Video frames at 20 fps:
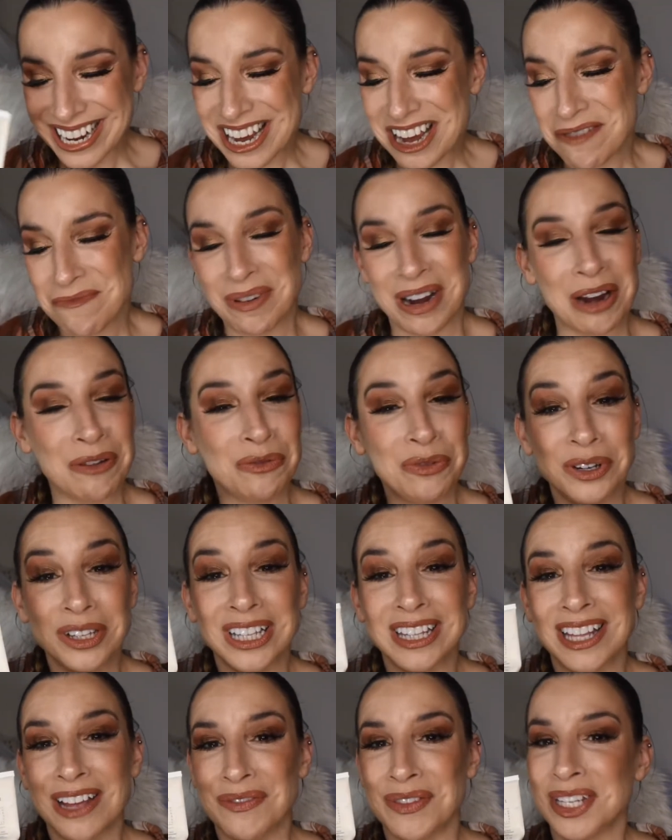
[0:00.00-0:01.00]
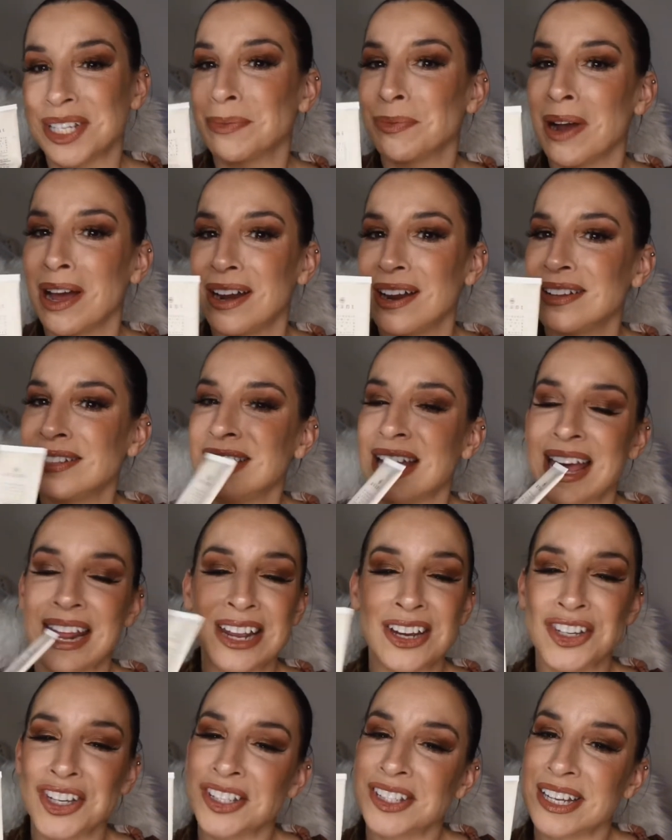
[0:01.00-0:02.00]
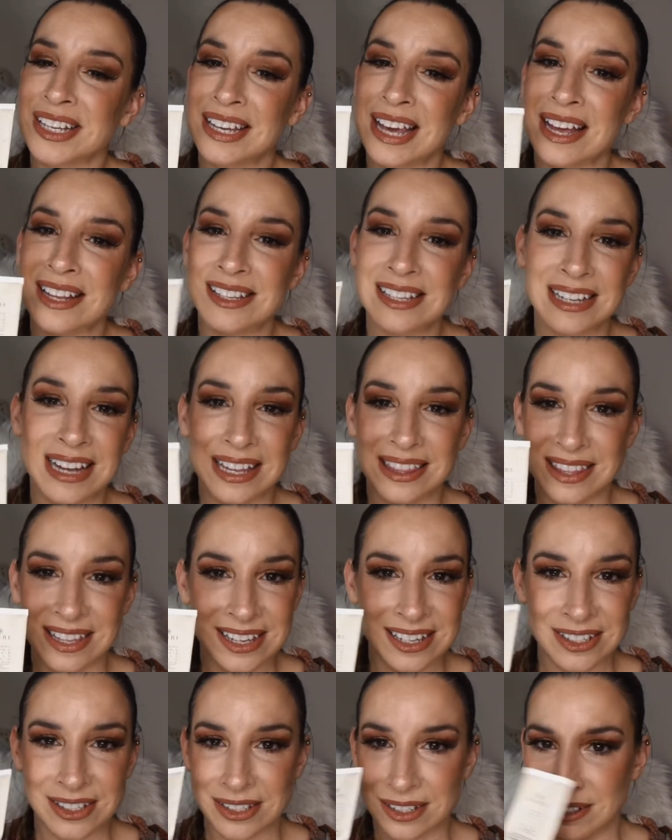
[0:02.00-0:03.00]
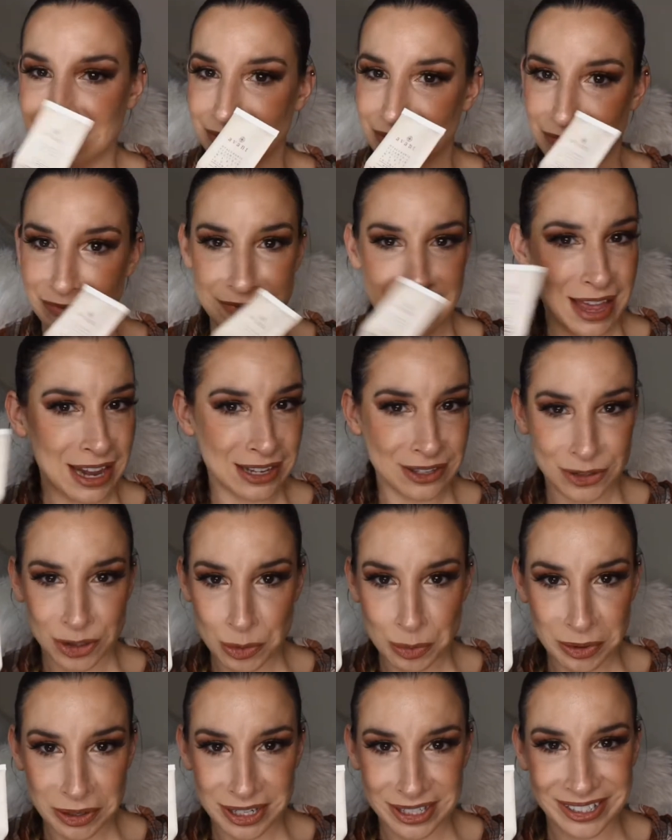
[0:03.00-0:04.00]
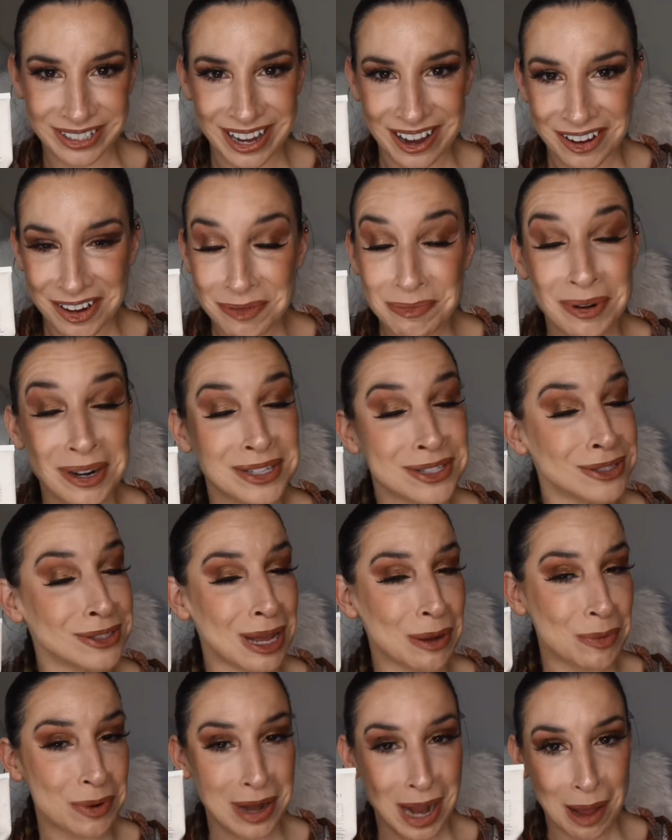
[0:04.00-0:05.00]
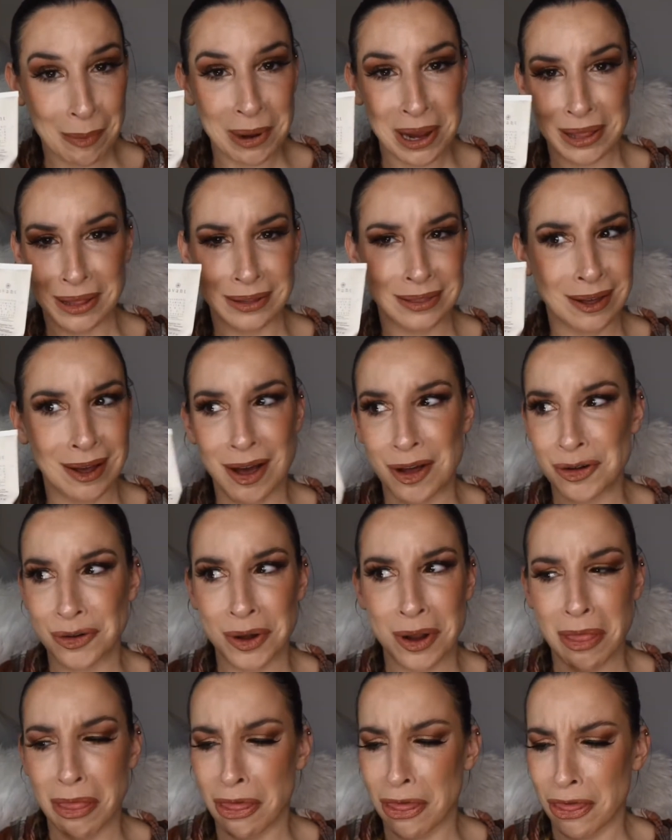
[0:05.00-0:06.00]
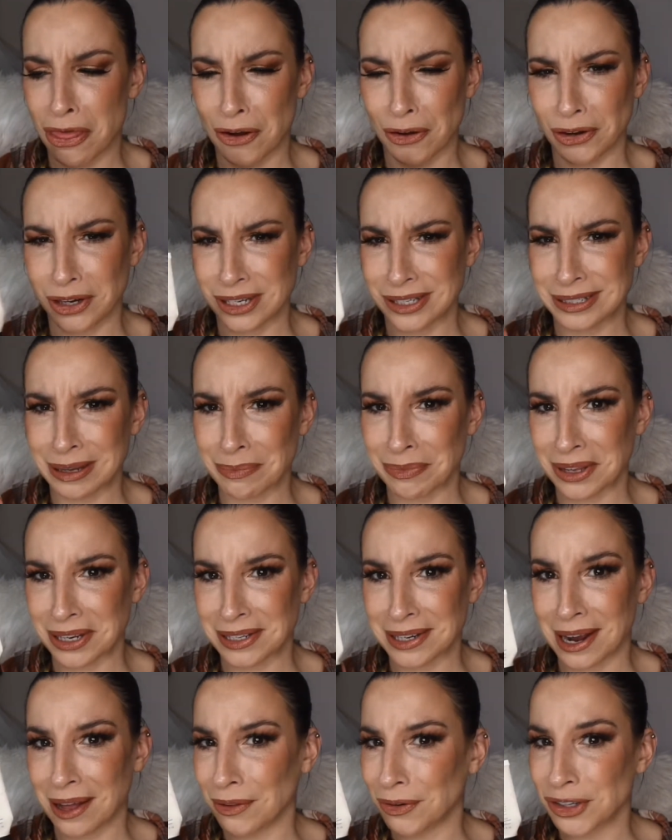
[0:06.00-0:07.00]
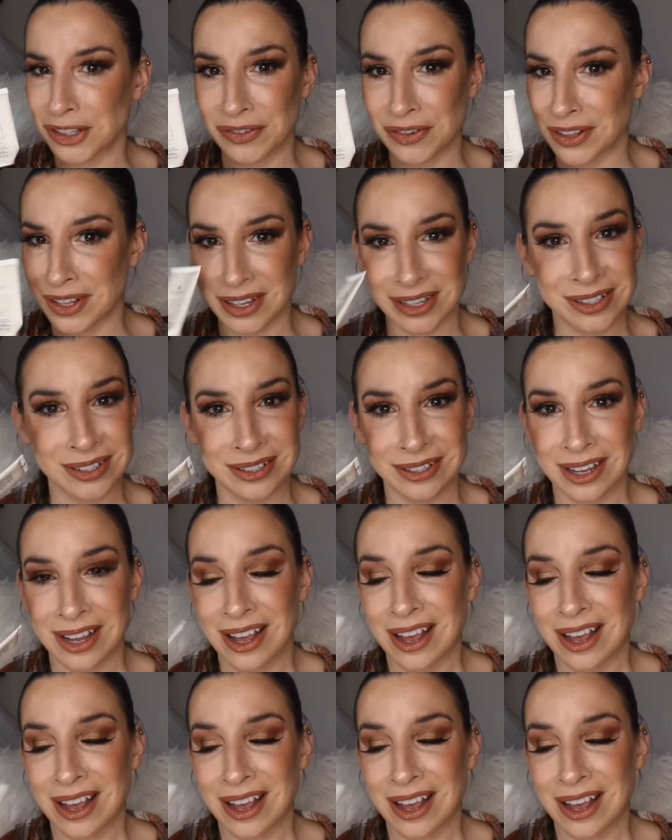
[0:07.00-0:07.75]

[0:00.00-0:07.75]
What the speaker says: But I really love this product. Any chance I get to get this at a super discounted price, because I would not pay like the $130 something for this.